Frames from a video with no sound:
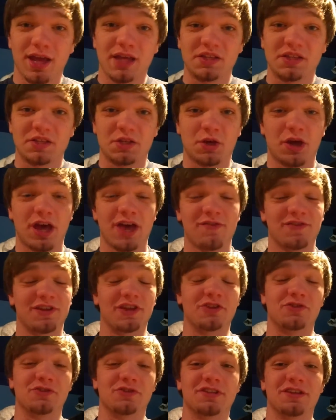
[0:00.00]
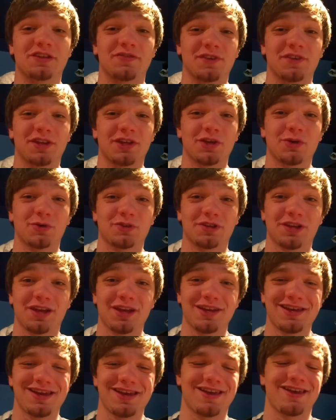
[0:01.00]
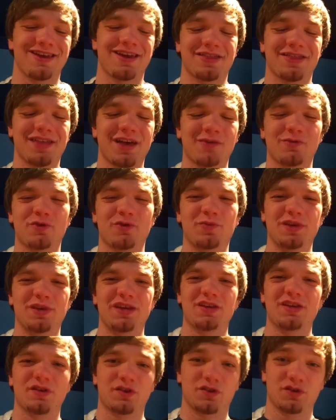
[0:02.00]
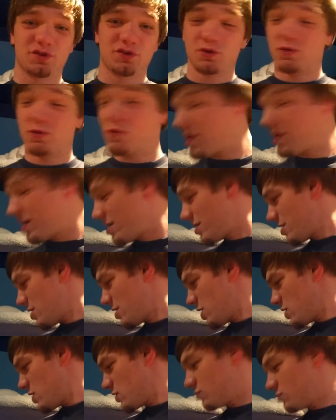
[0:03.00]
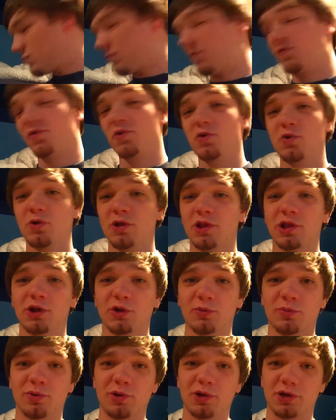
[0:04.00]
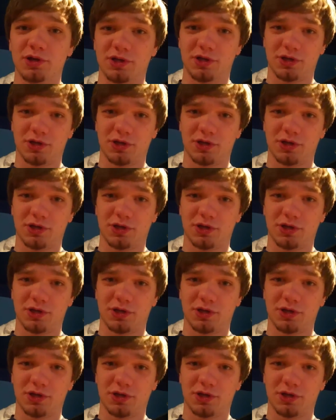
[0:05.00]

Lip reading: So I have an interesting video today, and that will be to review a little book